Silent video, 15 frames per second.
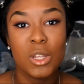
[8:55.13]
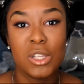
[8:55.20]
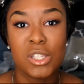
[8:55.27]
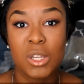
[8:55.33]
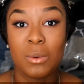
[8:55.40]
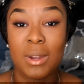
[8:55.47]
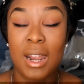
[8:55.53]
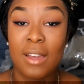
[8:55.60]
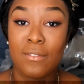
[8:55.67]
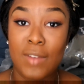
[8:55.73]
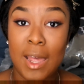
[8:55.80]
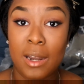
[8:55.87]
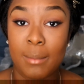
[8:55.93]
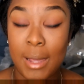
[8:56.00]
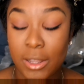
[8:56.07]
So what I
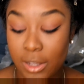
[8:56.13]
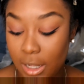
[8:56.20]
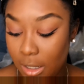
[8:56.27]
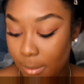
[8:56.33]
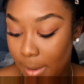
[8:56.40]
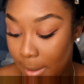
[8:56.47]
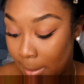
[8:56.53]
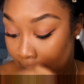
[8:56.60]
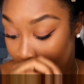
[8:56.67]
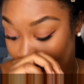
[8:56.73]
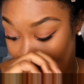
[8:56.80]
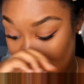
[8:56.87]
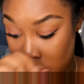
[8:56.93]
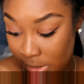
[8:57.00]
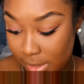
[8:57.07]
found about the Colourpop
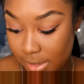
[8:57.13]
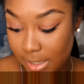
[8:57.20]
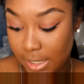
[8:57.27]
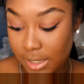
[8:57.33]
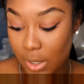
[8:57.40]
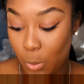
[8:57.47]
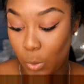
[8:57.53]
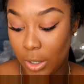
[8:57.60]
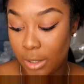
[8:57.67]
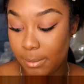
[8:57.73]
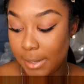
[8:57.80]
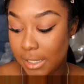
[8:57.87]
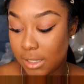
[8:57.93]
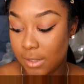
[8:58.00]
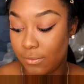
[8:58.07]
highlighters is that they work
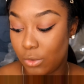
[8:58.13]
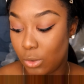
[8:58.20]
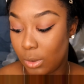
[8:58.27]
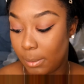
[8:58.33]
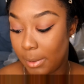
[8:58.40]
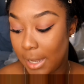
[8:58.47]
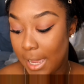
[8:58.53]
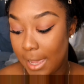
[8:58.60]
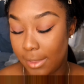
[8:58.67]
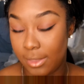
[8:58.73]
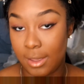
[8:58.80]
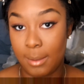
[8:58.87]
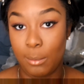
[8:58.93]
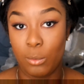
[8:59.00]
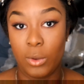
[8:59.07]
best if you apply
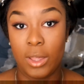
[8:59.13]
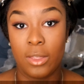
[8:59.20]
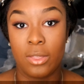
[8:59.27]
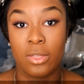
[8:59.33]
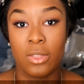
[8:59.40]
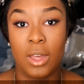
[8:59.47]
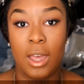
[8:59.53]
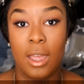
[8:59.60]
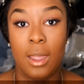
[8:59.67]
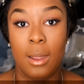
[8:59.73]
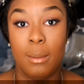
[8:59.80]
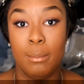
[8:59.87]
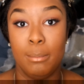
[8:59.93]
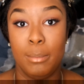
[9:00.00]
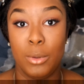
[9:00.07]
them with
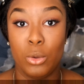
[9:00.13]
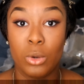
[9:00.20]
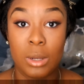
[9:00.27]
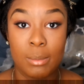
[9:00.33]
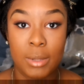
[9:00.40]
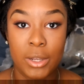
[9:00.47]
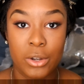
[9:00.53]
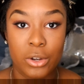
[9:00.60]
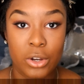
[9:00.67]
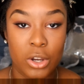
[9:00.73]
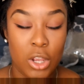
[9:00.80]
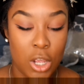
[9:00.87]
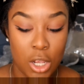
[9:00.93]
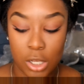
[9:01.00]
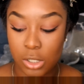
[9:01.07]
a beauty blender.
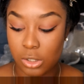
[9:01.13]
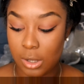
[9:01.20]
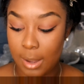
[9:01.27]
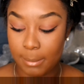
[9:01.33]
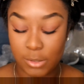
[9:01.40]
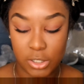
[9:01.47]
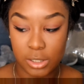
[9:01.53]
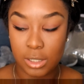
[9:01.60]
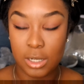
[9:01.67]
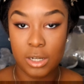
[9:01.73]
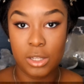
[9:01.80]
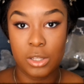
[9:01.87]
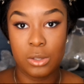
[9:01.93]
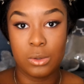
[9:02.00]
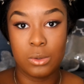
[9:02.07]
So I'm just going
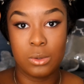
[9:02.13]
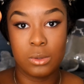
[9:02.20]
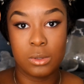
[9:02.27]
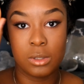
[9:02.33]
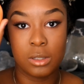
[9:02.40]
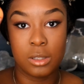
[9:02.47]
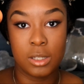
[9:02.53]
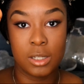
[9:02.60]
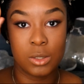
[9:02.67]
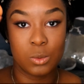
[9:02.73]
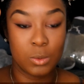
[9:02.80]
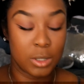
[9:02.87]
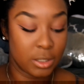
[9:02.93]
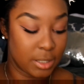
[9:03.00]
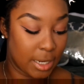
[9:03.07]
to use this
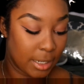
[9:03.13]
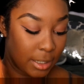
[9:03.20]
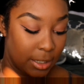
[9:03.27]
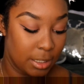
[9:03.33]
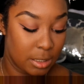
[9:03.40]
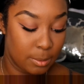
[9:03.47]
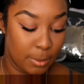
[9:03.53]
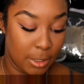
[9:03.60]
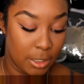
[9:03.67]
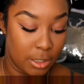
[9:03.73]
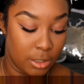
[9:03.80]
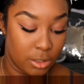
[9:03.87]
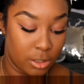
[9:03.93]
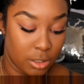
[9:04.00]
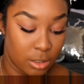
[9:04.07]
Real Technique
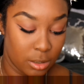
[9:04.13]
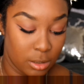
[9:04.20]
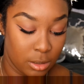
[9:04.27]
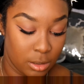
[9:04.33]
sponge,